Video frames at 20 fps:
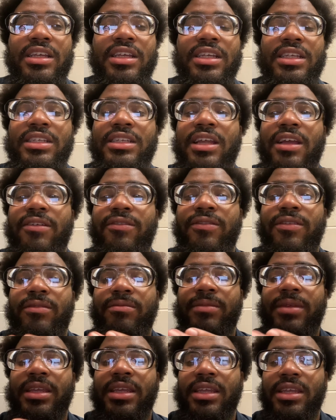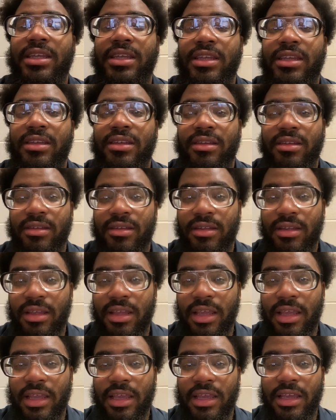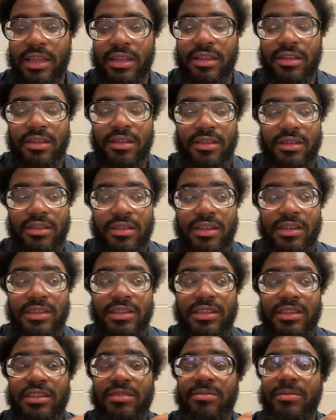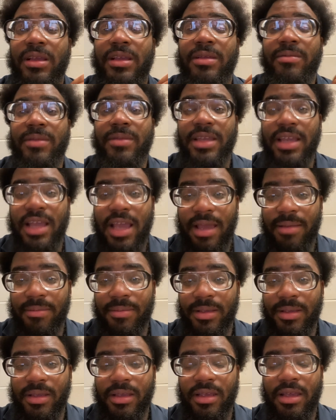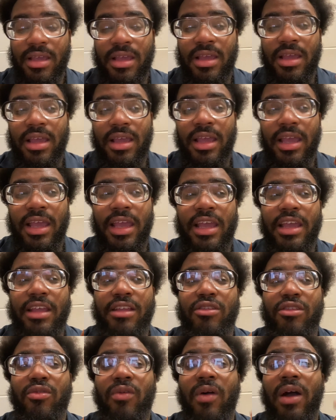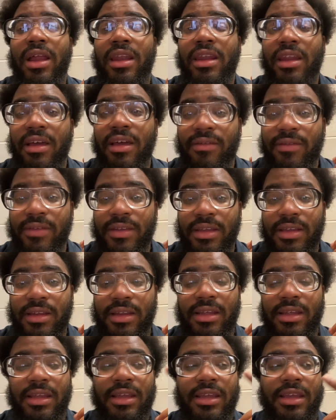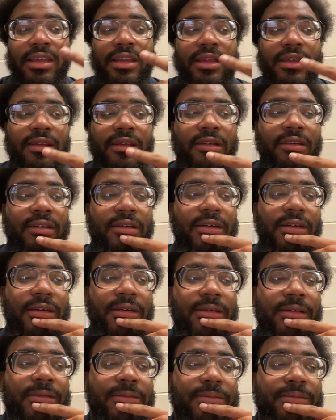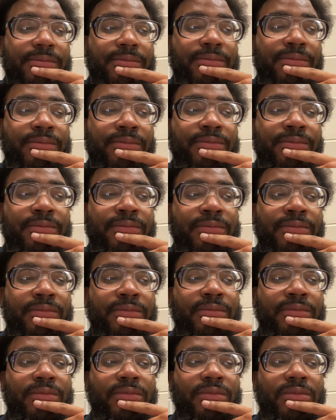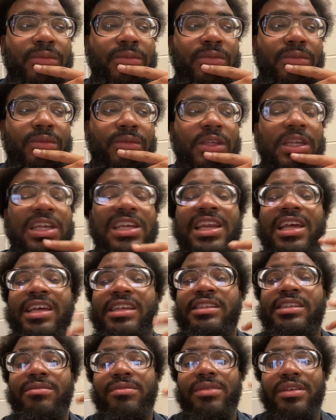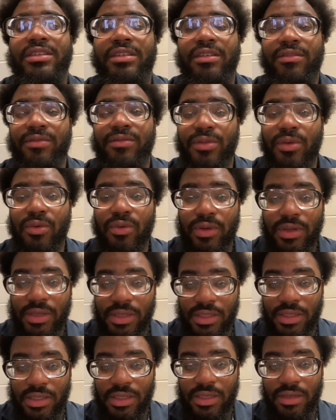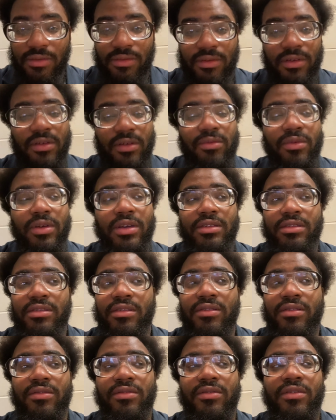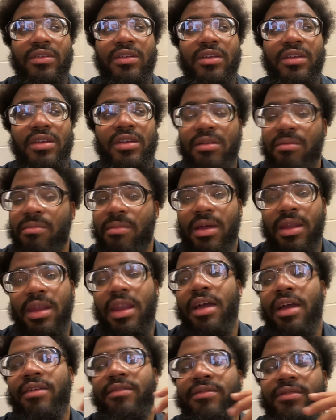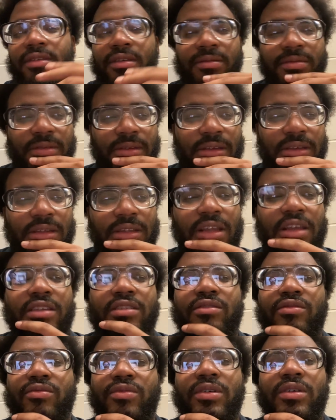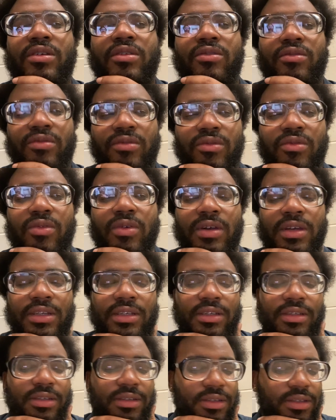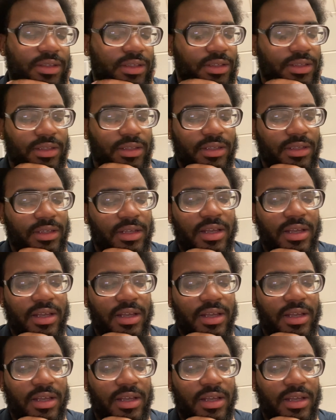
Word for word: is that for me? And does this make me happy? And do I love it? And um, can I see myself doing this shit for the rest of my life? You know what I'm saying? That's the real question. You know?